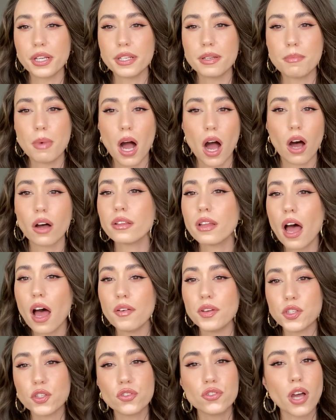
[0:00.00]
about
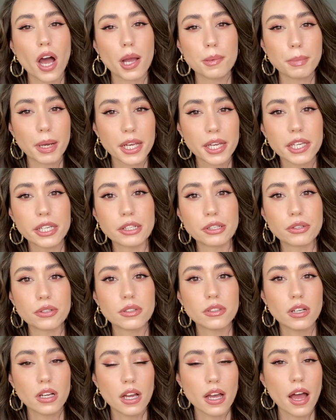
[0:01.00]
having to dye my
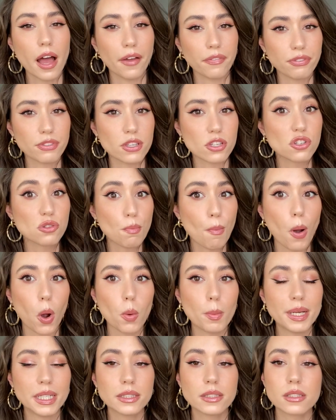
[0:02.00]
hair at this
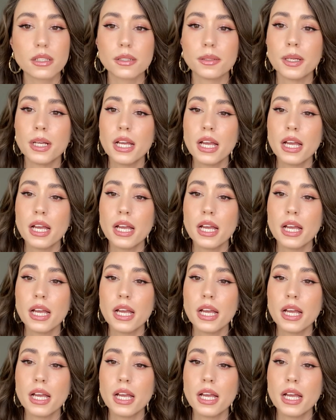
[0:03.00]
moment.